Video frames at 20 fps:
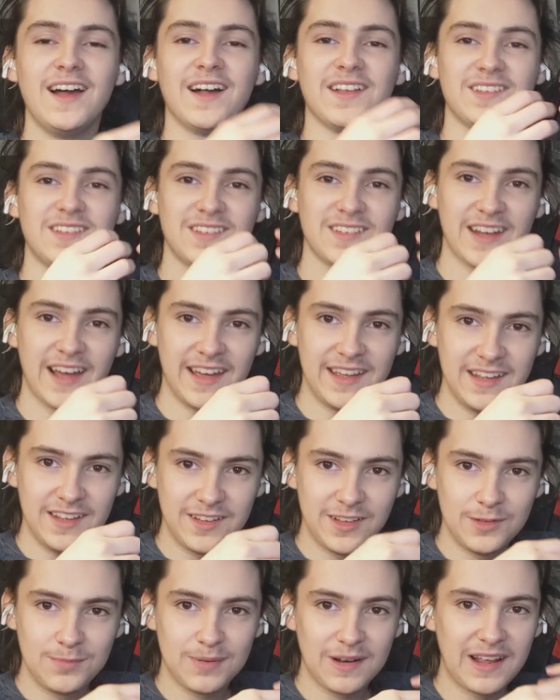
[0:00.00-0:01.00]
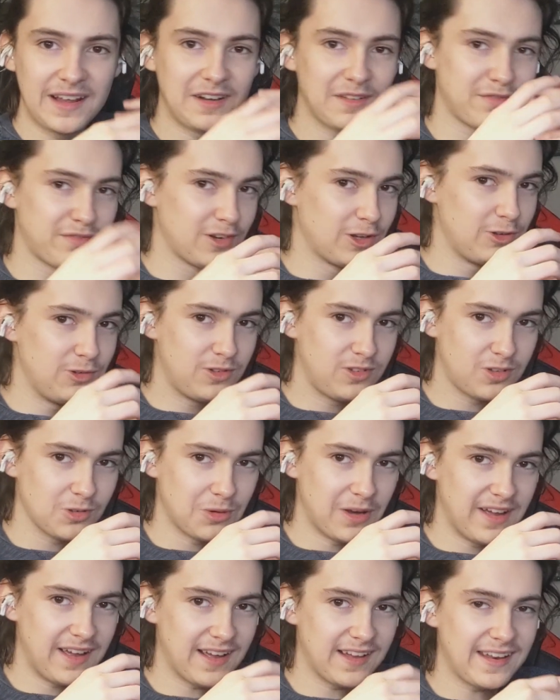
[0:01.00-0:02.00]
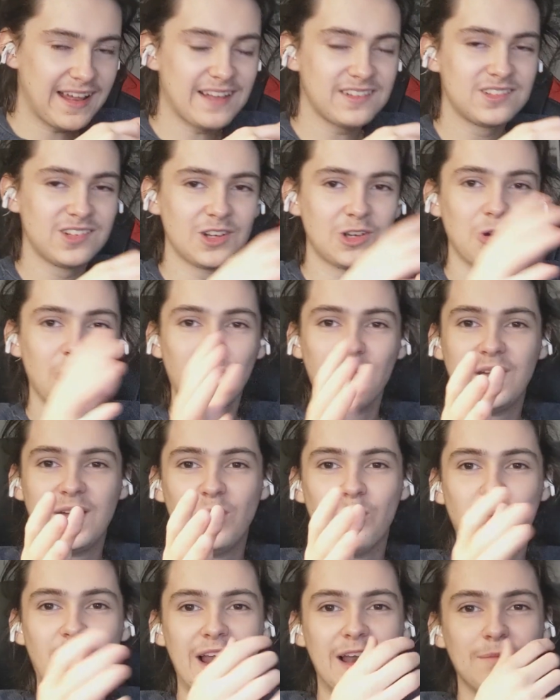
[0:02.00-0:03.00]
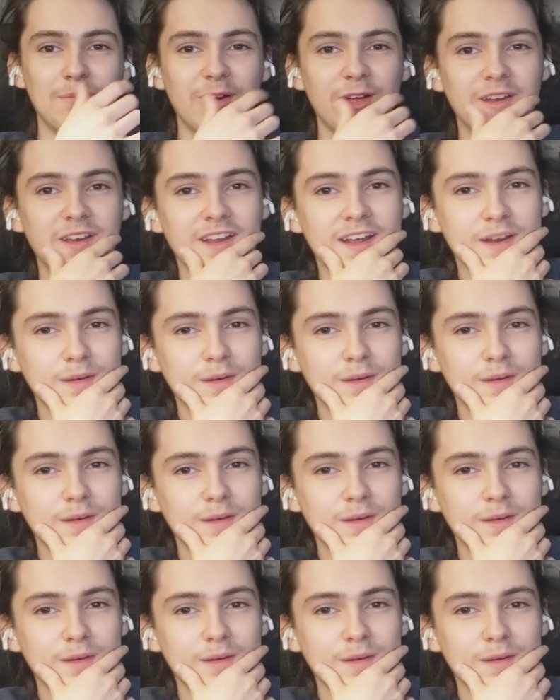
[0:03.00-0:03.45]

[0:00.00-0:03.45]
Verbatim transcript: a snake you play the flute to it and that's a cool little element